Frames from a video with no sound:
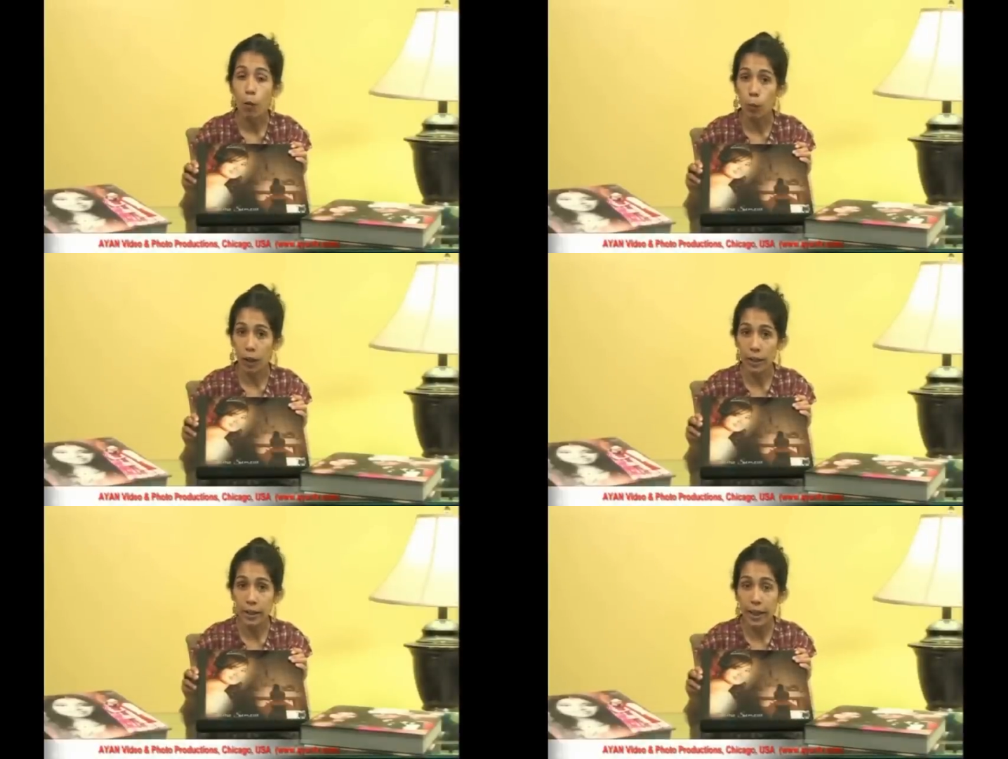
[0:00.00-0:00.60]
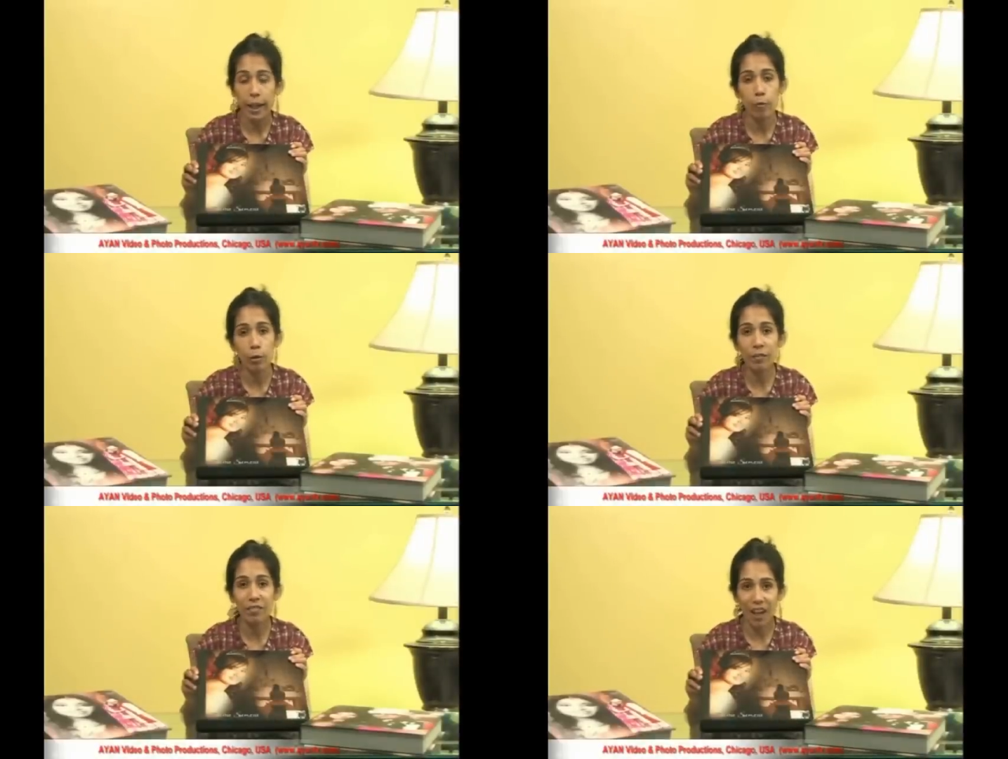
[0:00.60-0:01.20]

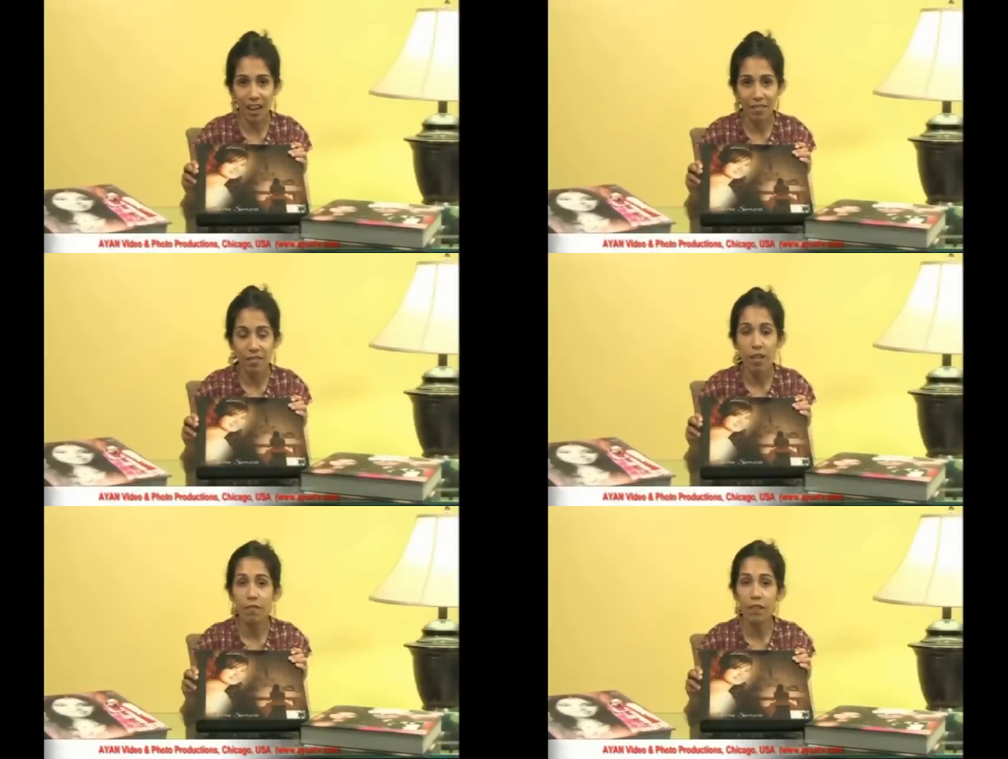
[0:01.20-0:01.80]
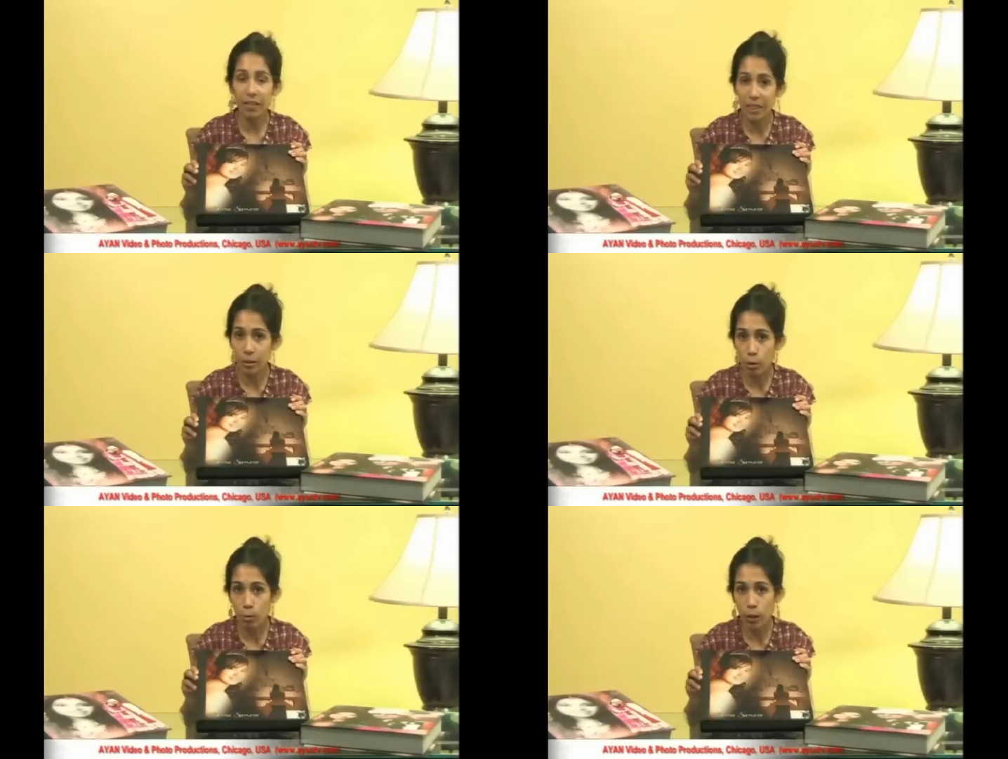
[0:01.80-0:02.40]

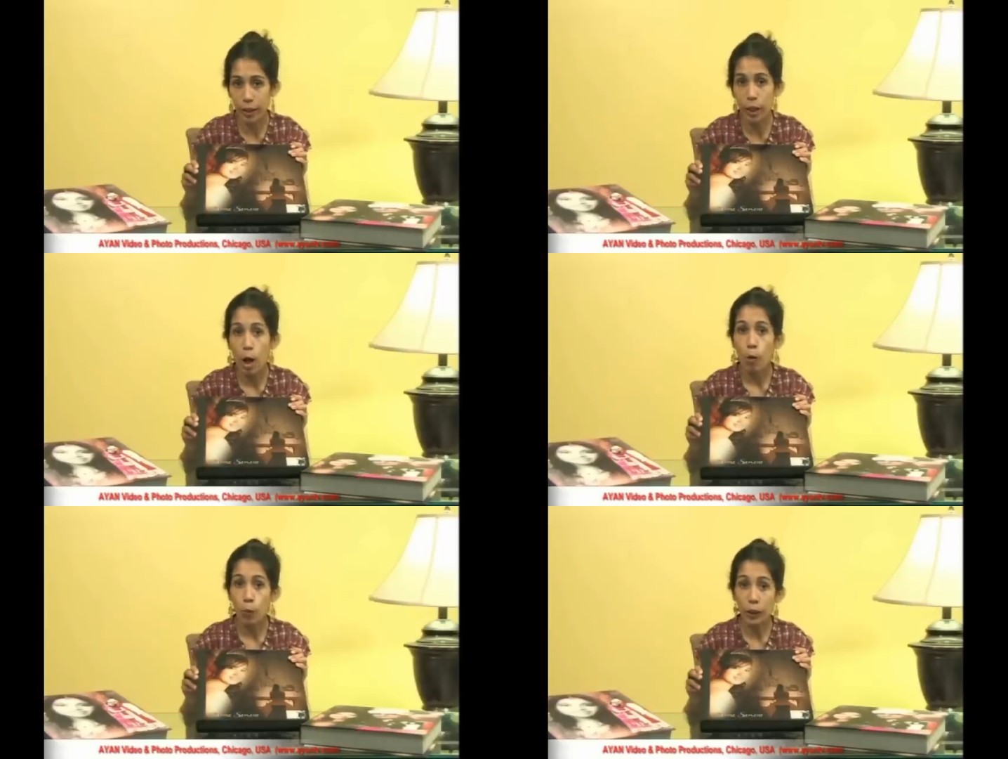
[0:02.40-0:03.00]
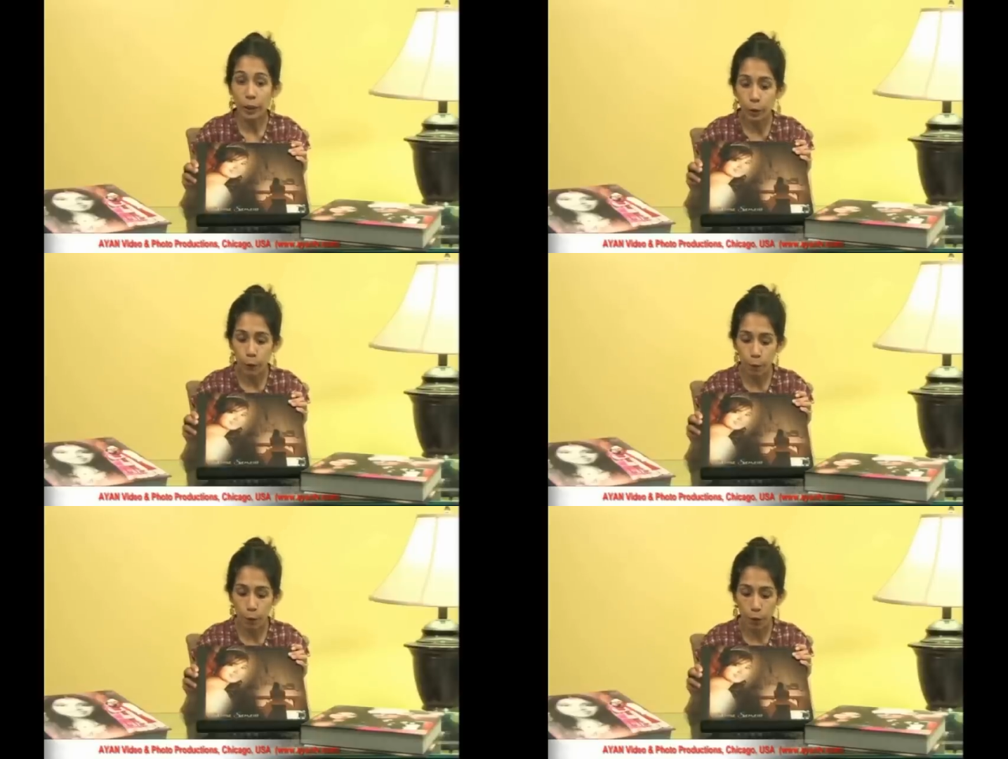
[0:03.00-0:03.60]

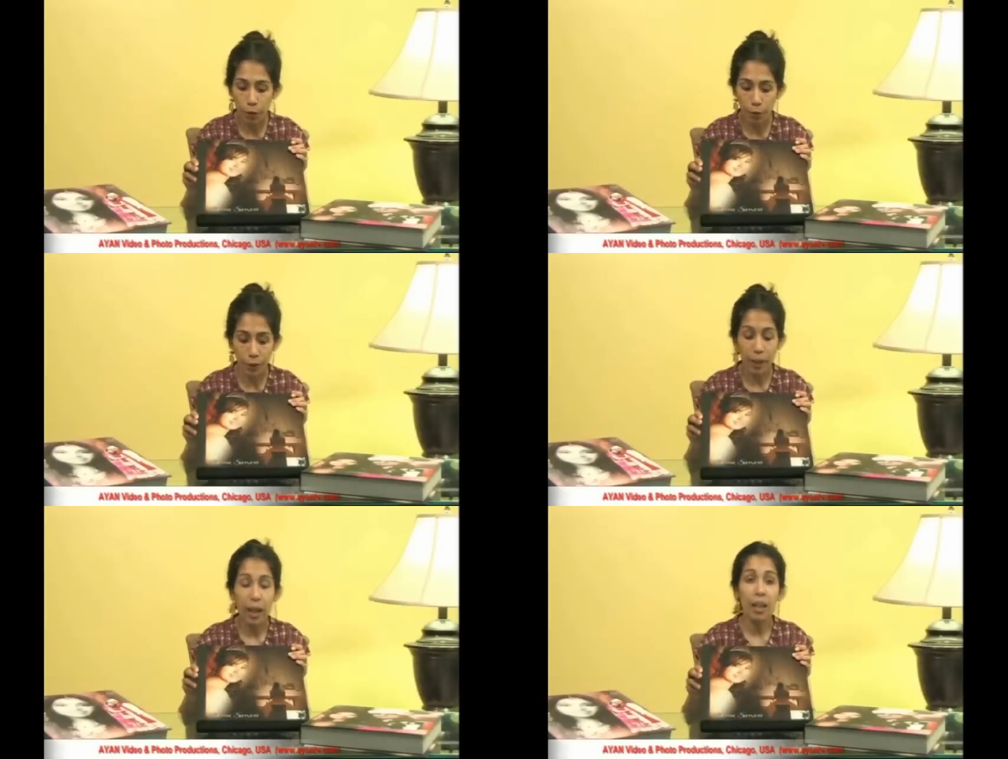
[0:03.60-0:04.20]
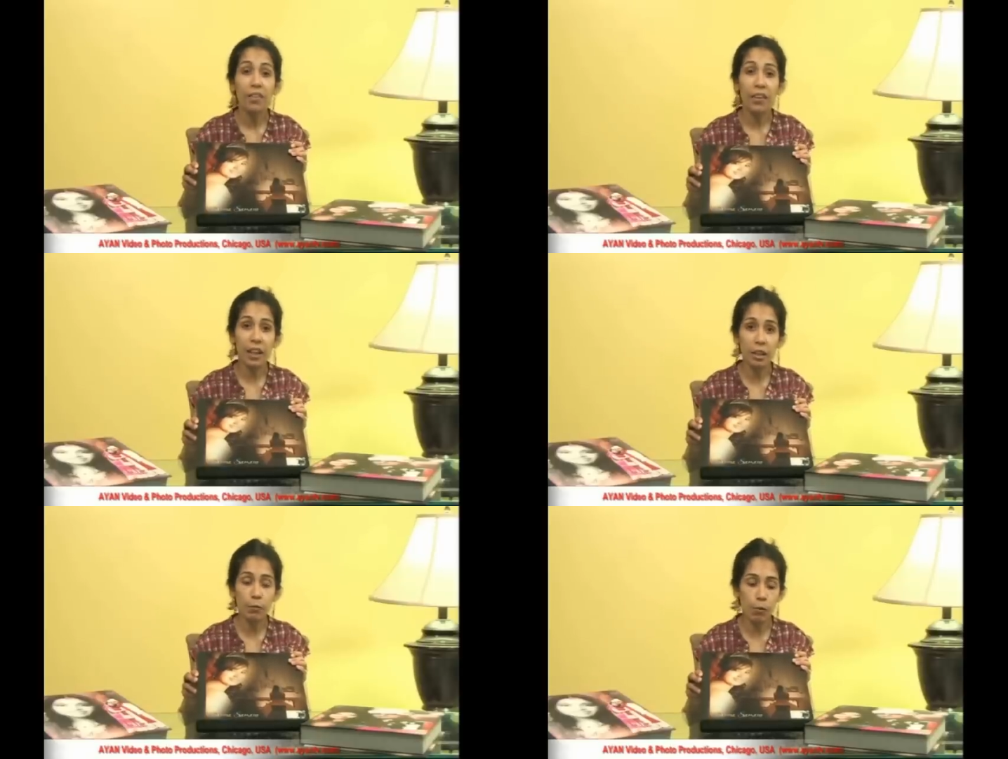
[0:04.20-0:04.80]
1-815-501-1243.
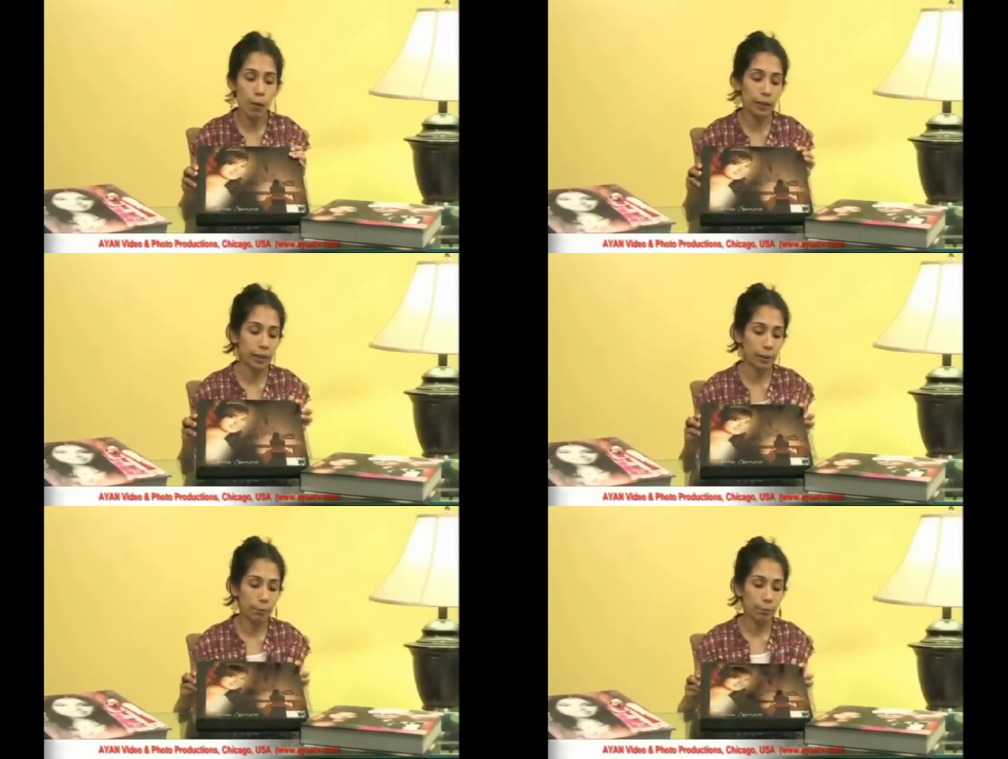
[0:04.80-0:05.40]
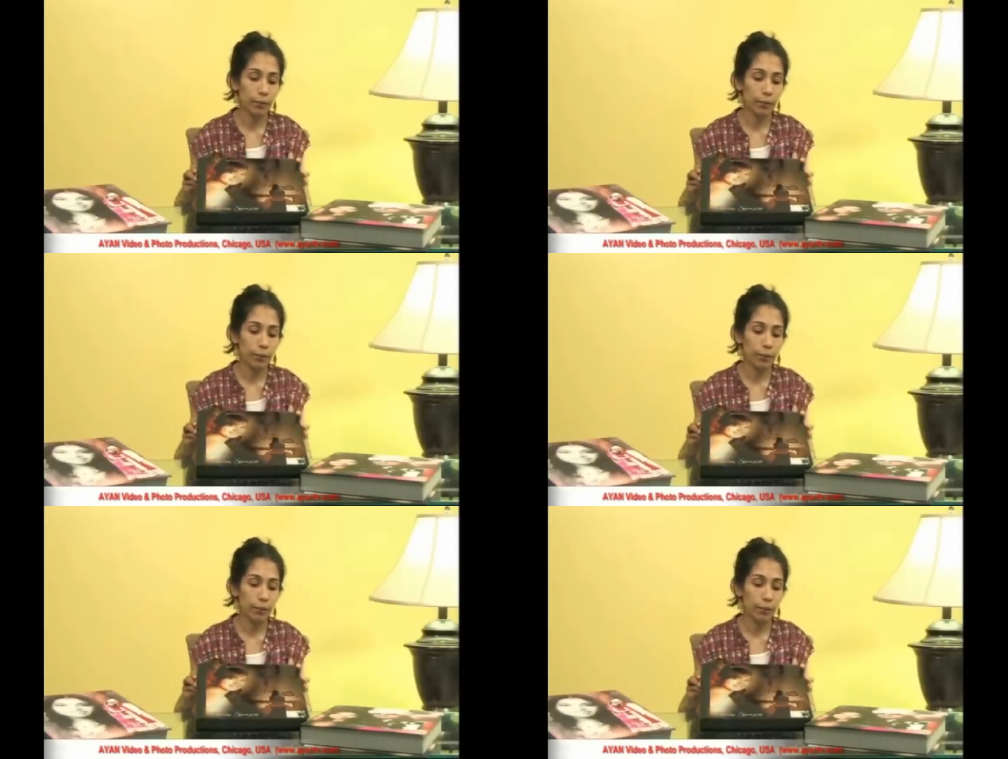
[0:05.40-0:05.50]
Thanks for watching.